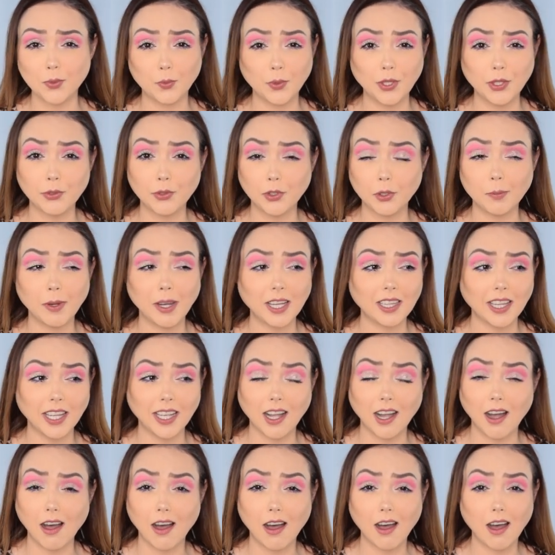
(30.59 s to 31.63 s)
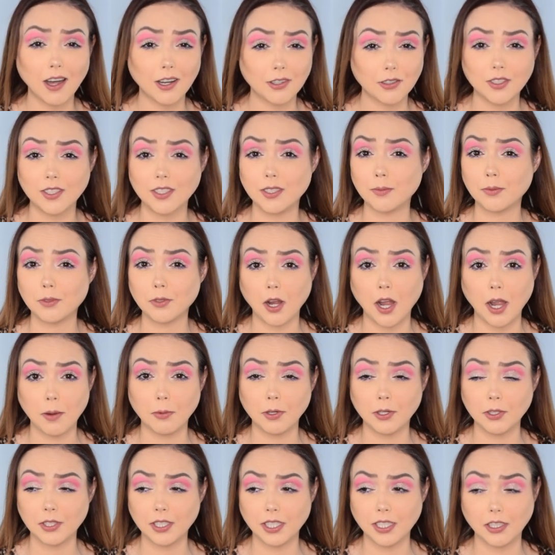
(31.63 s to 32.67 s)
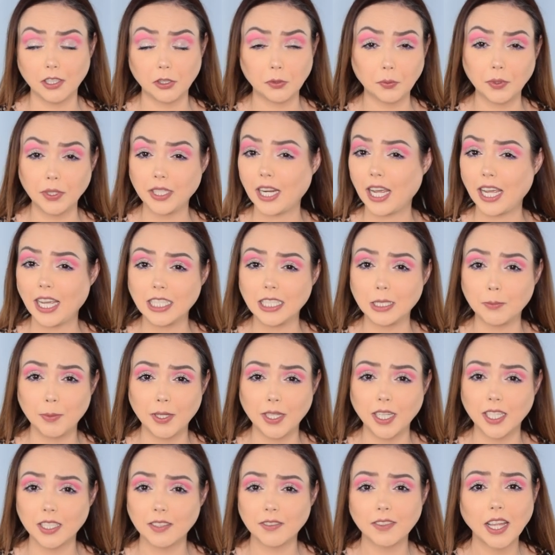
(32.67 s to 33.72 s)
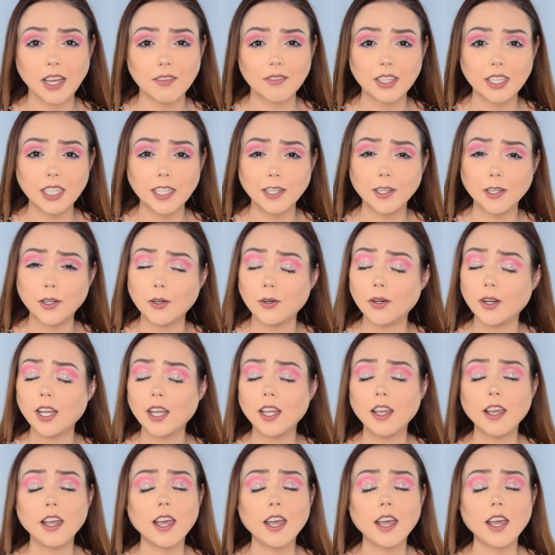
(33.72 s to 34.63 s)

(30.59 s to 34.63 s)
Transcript: We grew by like 100 subscribers in 3 days because of that video.